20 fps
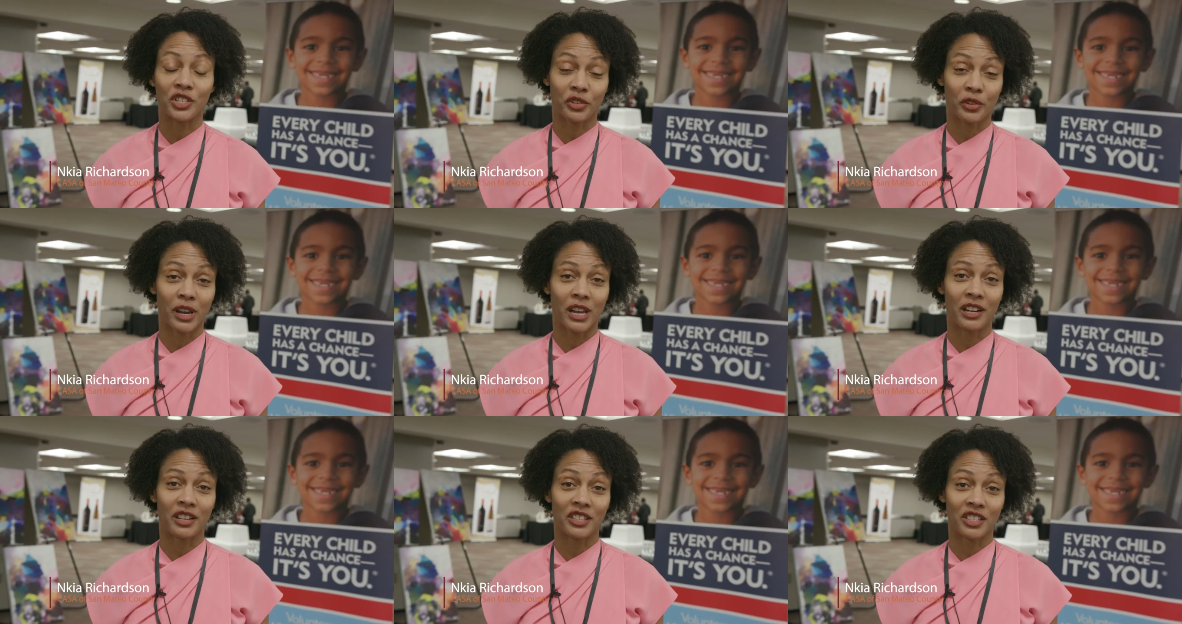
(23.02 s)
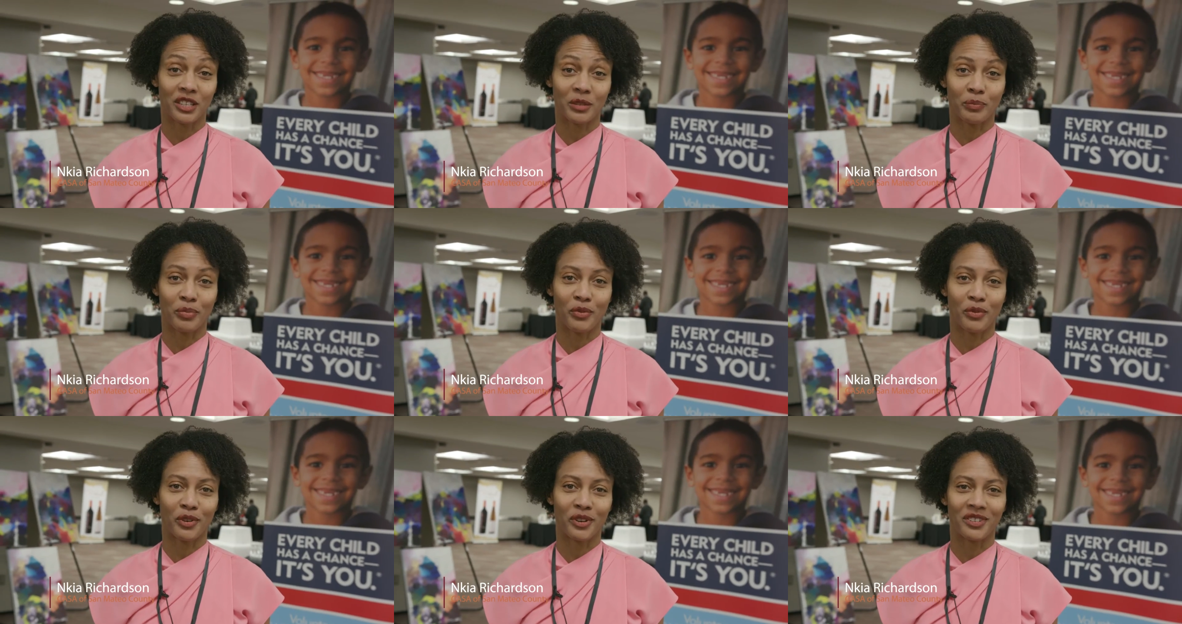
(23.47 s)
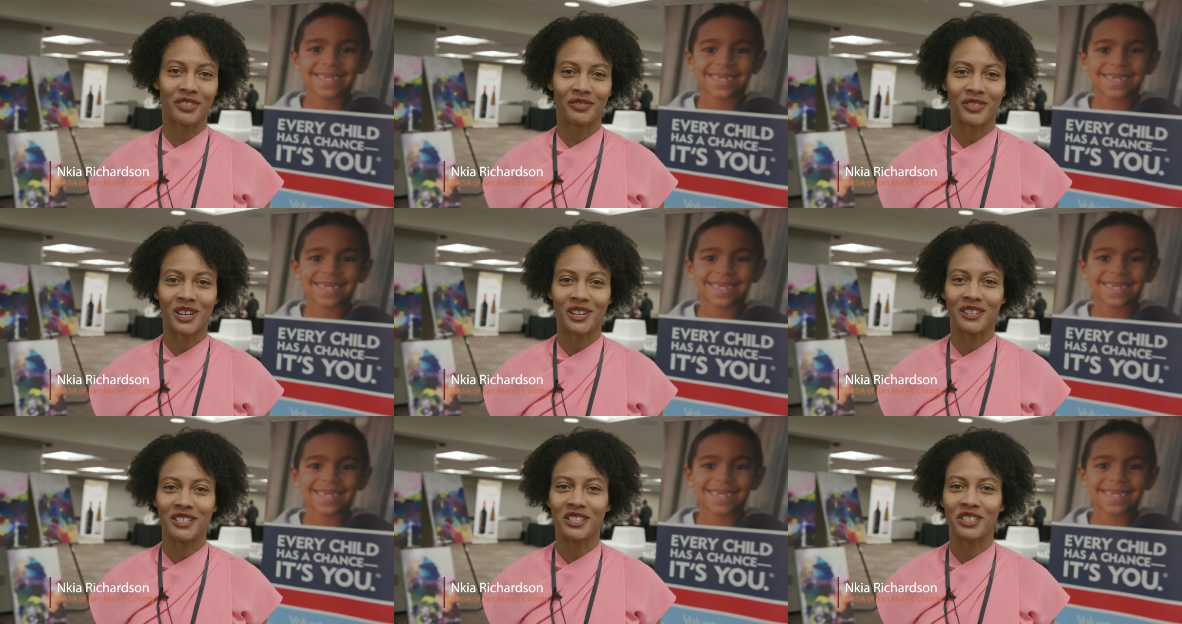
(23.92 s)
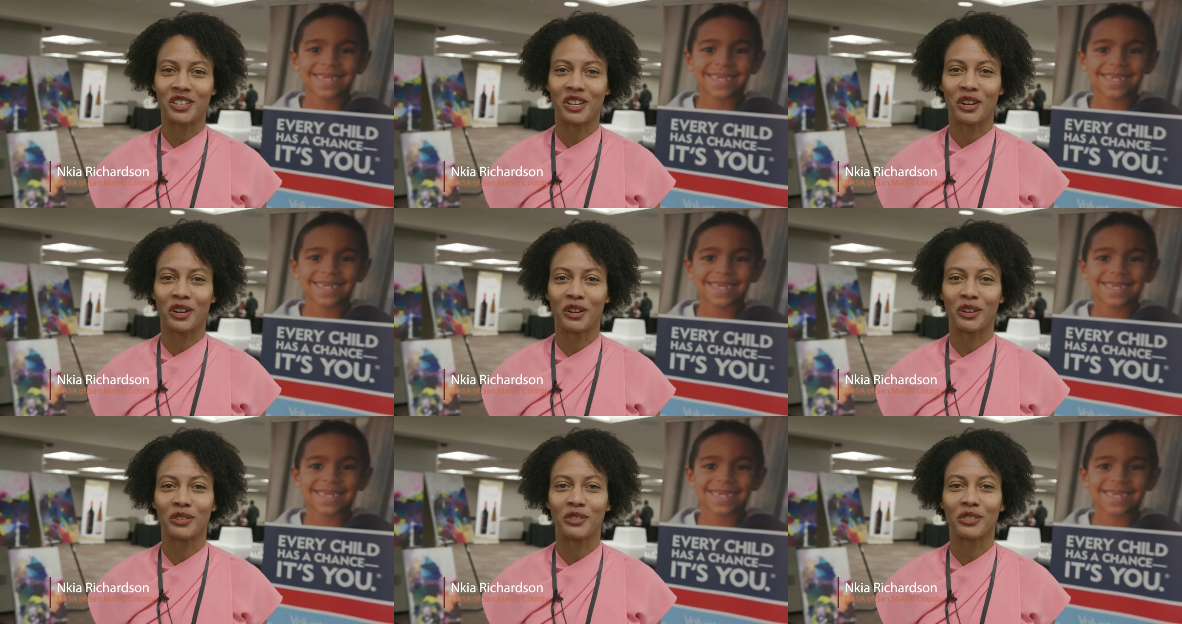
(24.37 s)
Speaker 1: train and support
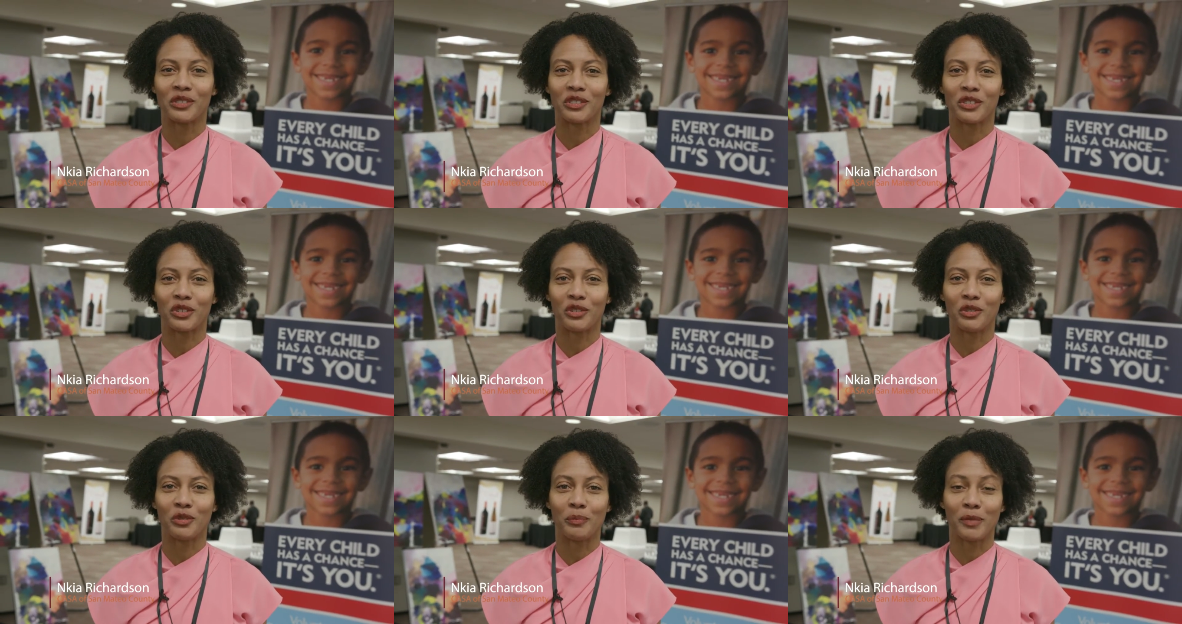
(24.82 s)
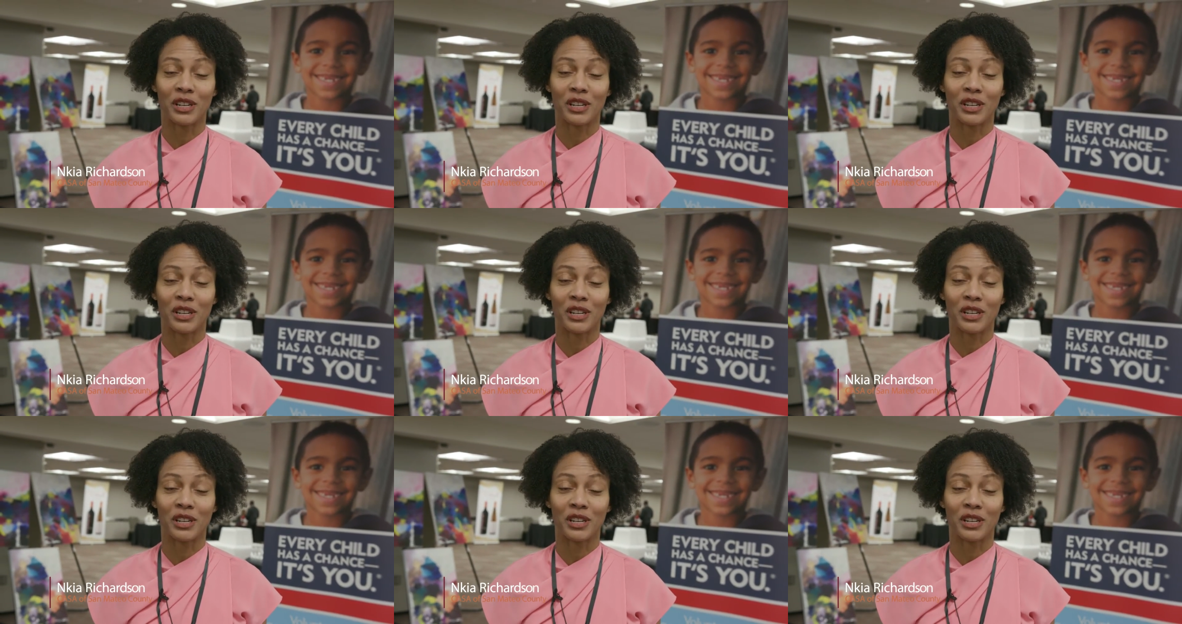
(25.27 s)
volunteers to